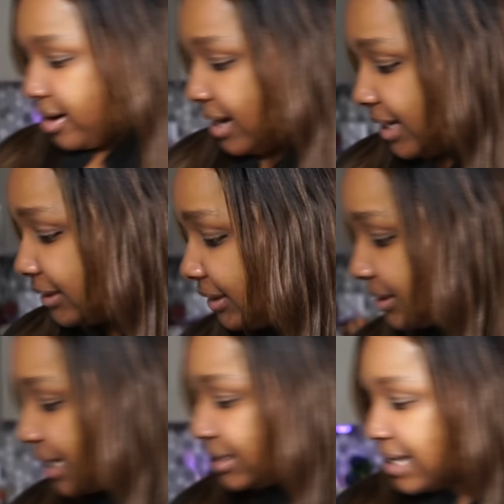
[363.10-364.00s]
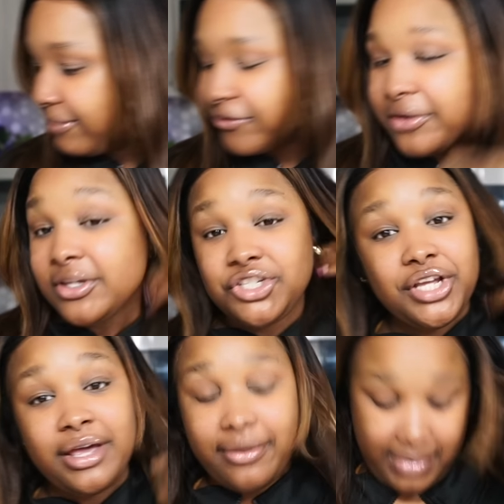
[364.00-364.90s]
right, guys, it's time for the
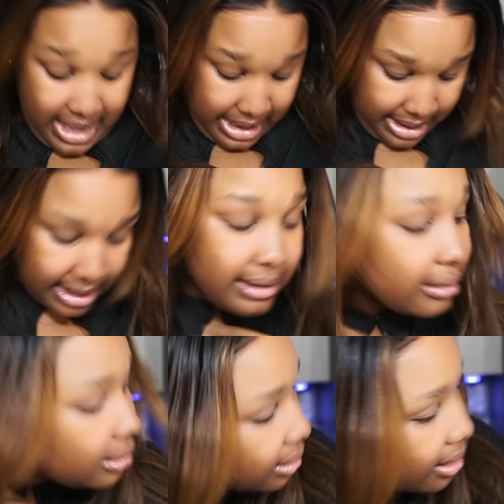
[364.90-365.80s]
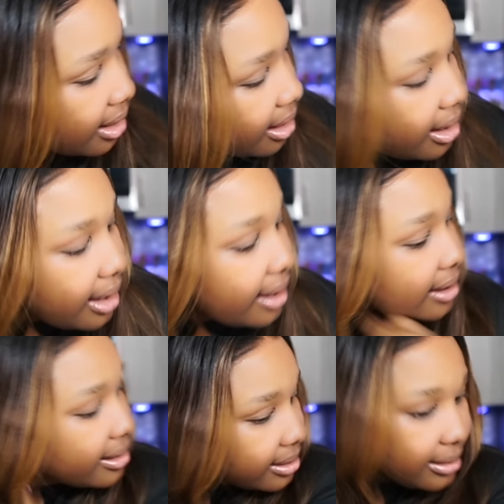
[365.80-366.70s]
gym, and
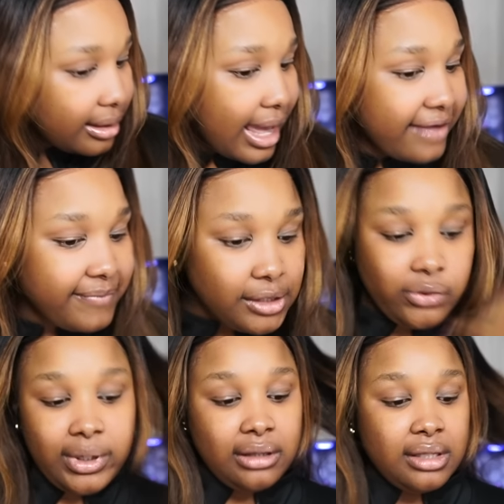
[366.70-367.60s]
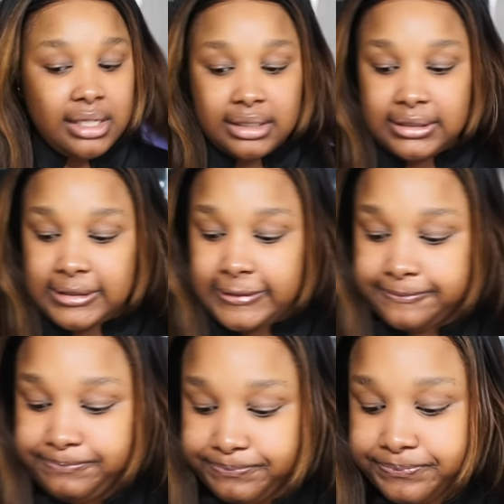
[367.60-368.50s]
I've been doing this
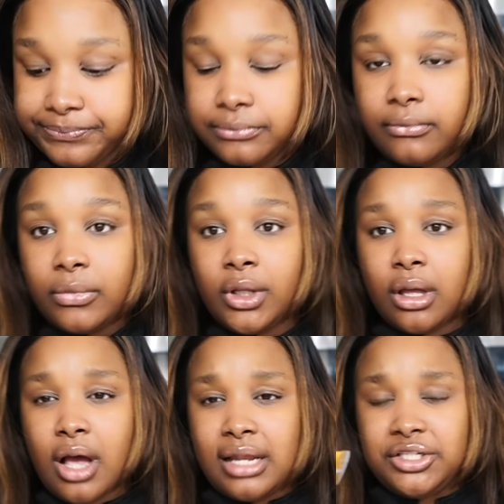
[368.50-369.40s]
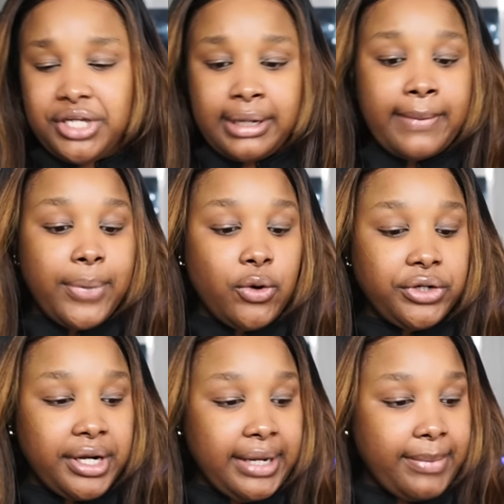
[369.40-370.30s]
collagen
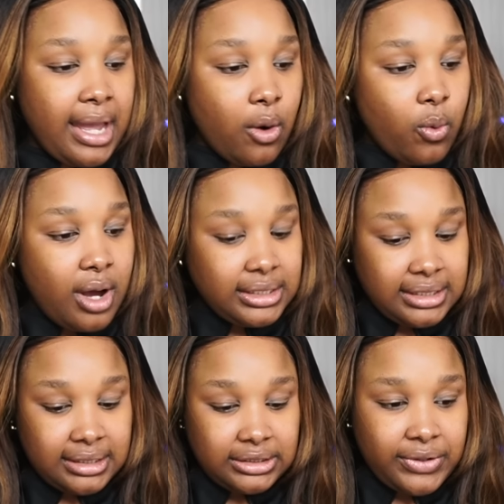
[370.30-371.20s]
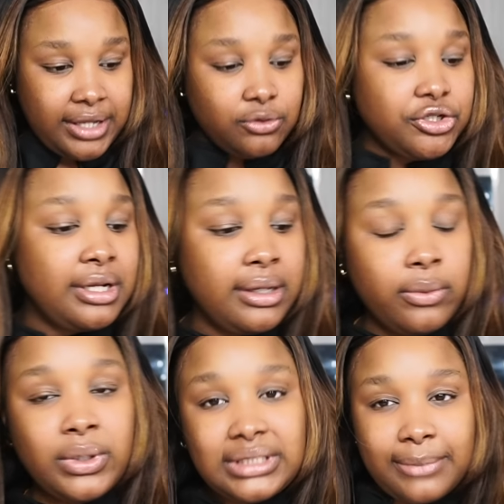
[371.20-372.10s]
powder in my water. So I usually,
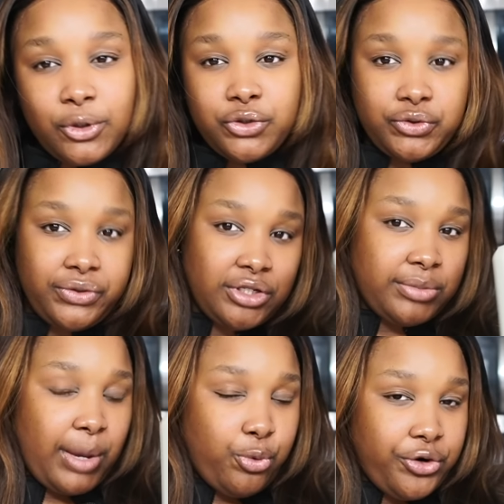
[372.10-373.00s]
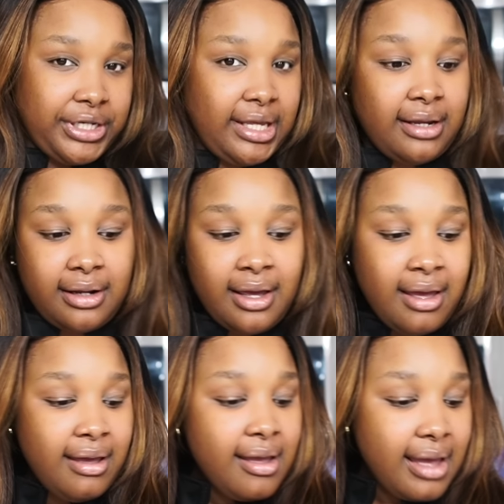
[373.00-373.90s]
once I'm going down to the gym, I pour it in, and
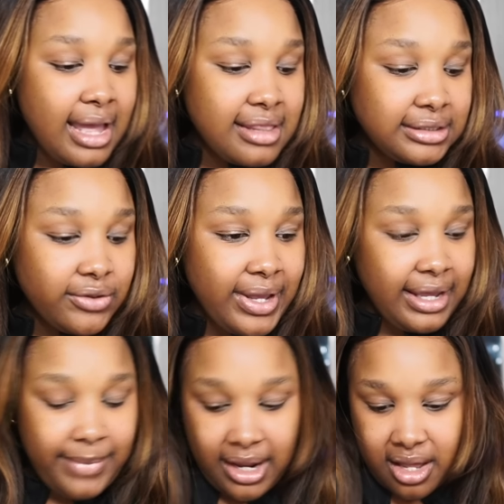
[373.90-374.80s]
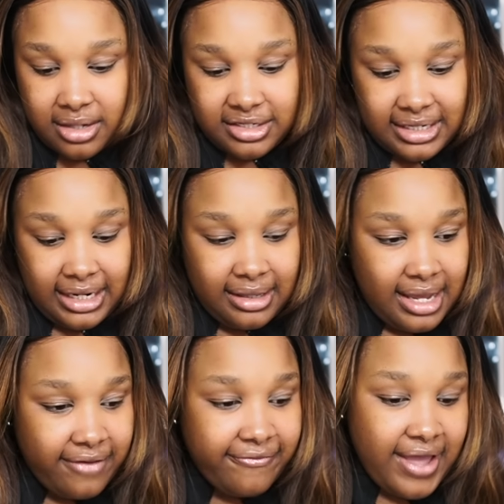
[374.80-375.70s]
that's how I get my collagen in. They
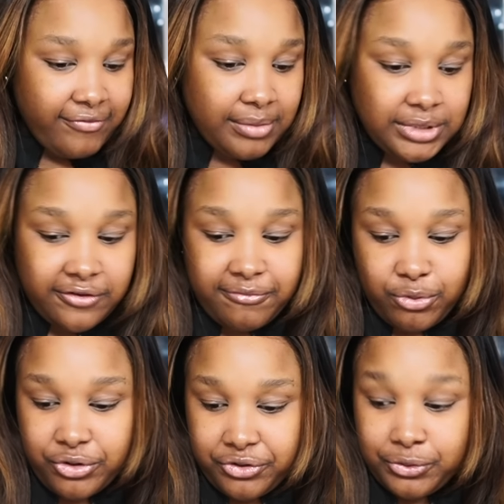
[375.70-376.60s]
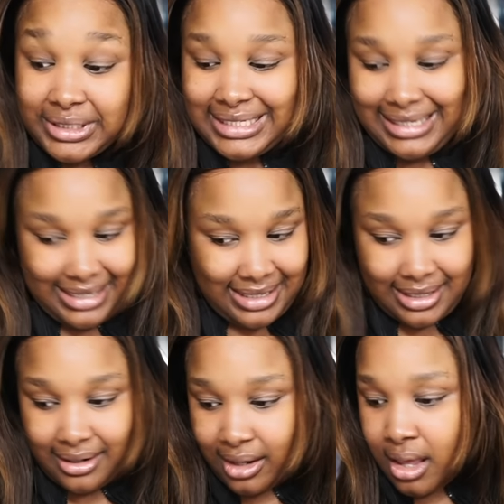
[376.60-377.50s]
have 5 grams of protein,